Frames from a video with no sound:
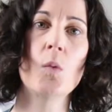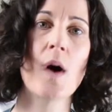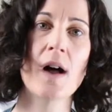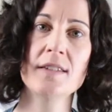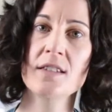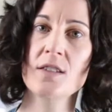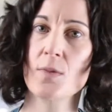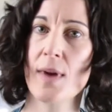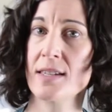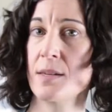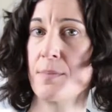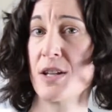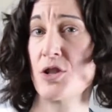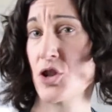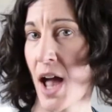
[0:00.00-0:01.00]
Was the
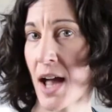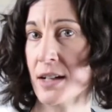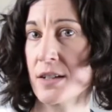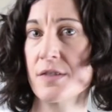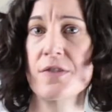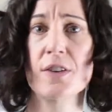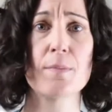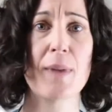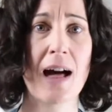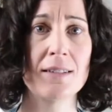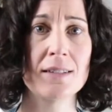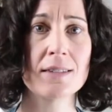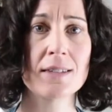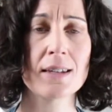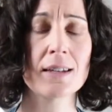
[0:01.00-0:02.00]
recipe checked for
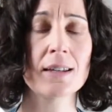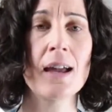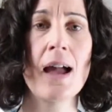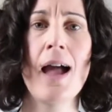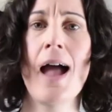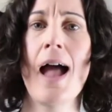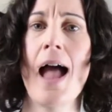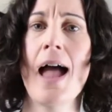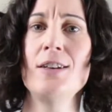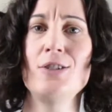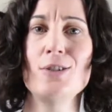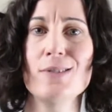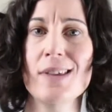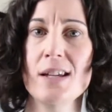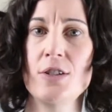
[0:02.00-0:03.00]
balancing? And
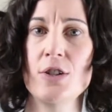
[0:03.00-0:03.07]
do they